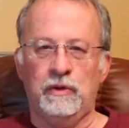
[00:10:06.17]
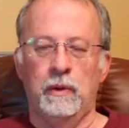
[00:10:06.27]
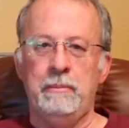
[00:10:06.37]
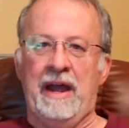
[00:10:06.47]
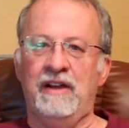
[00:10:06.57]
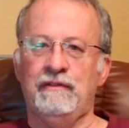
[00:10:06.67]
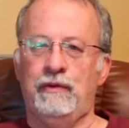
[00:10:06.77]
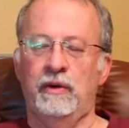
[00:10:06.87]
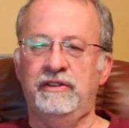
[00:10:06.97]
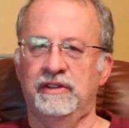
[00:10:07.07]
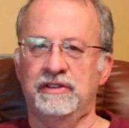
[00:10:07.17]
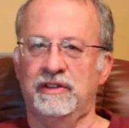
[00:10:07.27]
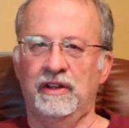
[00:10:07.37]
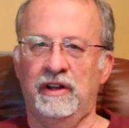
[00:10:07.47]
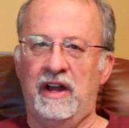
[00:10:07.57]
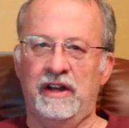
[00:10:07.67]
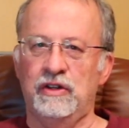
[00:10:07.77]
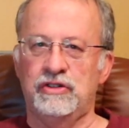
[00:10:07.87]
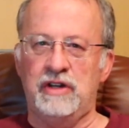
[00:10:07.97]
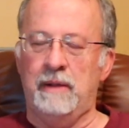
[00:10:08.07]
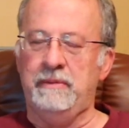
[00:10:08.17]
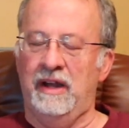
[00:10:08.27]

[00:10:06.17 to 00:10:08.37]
going back and forth to this little audio shop